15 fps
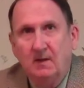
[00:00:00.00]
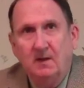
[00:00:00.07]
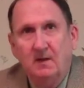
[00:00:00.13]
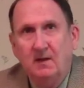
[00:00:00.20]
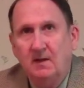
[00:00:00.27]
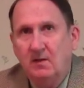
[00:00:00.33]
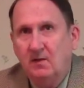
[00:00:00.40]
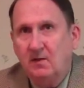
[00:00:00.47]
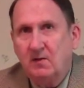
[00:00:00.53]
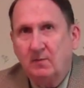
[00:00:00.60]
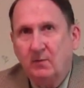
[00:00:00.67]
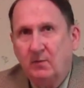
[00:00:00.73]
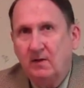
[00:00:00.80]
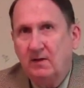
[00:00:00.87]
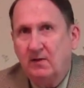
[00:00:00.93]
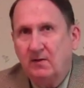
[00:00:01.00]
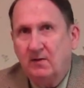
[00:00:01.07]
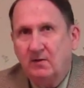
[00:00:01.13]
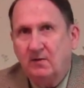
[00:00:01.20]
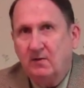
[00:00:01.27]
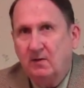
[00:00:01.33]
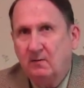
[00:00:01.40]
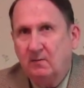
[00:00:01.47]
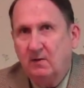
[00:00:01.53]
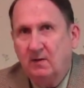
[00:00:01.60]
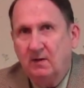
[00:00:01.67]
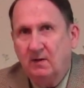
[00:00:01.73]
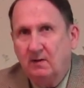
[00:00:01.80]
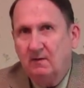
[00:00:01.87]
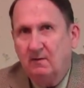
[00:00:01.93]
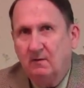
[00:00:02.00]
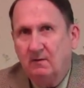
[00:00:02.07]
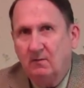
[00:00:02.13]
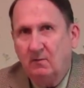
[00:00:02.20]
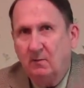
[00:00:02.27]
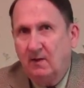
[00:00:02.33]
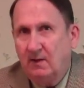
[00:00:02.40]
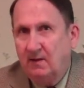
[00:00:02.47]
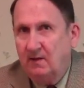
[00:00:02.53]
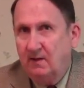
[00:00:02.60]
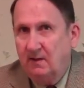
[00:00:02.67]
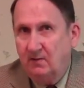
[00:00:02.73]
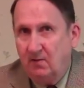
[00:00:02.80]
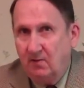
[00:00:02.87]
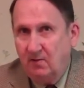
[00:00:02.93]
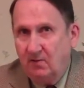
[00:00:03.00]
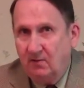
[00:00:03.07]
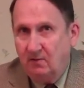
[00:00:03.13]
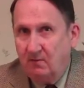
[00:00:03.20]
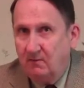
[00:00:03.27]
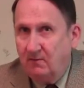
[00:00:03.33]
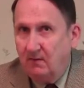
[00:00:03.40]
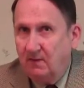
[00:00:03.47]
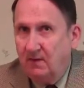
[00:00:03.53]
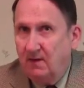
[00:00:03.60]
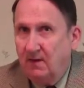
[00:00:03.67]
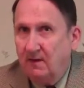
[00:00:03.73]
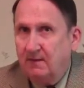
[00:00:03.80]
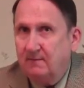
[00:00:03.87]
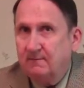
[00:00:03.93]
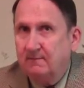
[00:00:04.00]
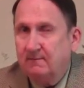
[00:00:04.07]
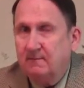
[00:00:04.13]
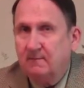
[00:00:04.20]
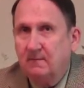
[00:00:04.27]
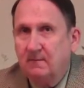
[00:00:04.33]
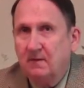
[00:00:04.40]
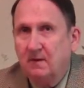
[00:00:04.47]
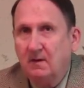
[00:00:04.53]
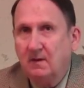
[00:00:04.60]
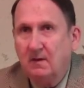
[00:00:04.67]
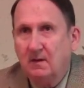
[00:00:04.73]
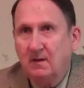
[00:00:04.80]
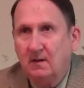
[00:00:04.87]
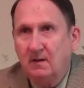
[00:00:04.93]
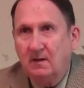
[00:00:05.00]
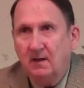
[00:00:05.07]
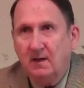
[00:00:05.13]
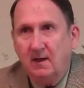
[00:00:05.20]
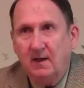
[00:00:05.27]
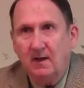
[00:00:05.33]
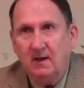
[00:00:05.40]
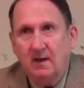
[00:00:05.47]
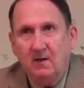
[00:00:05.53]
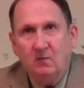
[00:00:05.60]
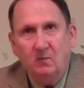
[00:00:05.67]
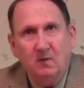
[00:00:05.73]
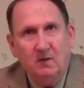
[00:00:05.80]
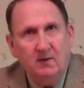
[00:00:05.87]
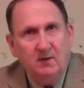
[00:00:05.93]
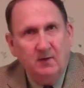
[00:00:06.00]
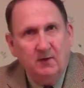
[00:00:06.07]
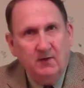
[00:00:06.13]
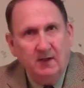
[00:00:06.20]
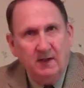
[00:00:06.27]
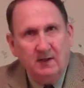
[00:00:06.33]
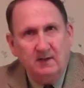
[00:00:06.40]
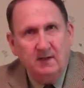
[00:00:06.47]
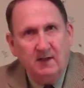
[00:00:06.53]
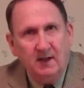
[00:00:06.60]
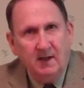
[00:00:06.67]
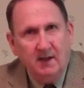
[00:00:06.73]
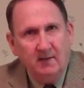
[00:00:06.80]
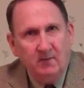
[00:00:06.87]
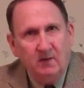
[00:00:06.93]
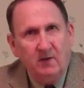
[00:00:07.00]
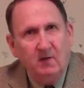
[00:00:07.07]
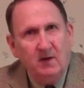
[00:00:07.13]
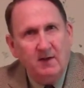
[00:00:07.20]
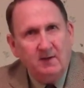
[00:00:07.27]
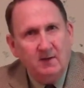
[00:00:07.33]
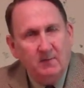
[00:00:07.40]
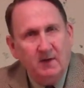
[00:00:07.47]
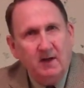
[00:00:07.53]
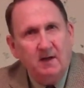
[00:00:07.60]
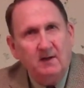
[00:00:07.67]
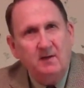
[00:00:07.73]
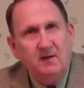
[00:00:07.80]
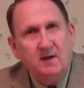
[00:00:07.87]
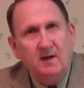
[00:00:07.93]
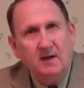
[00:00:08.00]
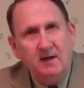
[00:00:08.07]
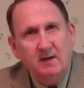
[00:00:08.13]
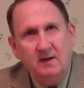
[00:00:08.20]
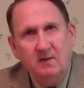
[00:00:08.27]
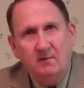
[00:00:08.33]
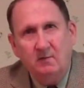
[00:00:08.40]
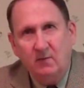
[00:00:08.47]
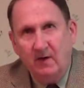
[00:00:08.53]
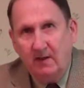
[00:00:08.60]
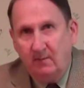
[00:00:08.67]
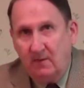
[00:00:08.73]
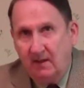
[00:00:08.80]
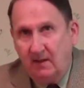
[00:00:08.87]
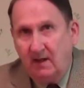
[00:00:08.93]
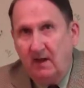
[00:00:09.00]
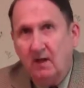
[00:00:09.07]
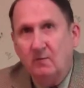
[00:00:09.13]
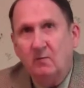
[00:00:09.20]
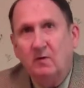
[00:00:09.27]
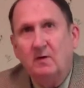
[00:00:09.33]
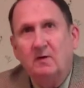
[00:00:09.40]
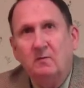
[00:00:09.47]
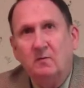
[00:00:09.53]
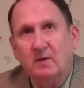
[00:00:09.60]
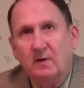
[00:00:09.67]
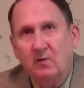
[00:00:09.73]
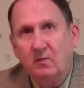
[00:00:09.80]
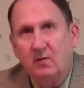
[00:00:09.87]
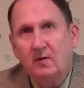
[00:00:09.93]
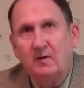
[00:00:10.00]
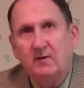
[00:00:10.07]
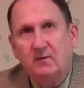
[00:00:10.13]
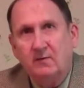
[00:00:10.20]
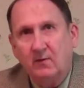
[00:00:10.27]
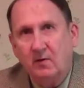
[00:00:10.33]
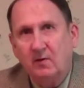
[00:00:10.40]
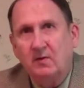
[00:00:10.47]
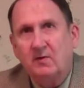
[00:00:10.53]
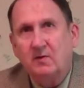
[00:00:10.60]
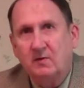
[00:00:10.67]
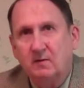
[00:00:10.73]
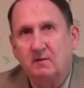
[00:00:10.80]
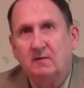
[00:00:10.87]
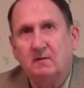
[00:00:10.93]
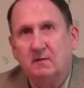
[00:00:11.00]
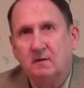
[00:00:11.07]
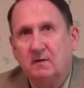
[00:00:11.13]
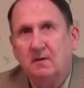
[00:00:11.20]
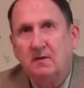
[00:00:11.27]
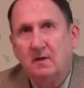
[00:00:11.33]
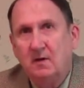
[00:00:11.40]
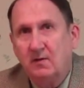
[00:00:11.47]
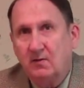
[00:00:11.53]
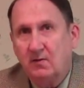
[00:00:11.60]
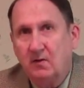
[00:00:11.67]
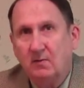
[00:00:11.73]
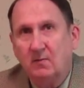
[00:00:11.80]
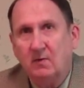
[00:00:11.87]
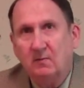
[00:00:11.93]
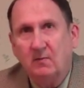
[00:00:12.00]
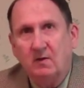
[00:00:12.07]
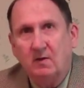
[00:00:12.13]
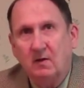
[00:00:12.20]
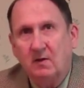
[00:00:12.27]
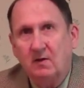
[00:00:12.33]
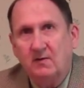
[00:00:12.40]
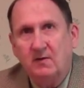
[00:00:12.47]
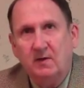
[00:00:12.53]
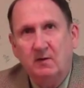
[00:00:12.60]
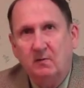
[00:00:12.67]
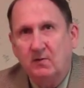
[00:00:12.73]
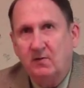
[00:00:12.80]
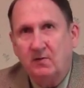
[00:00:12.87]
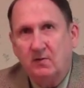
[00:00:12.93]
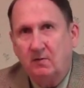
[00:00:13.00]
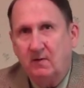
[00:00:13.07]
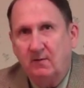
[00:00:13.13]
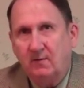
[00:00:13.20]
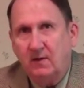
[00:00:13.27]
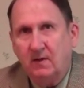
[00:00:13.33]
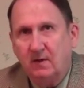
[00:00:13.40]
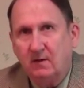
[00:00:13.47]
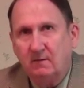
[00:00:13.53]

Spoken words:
He just preached a sermon that nobody in that church is going to forget. And one of the things that I have regrets about is that I didn't bring my camera and record his first sermon, because it was terrific.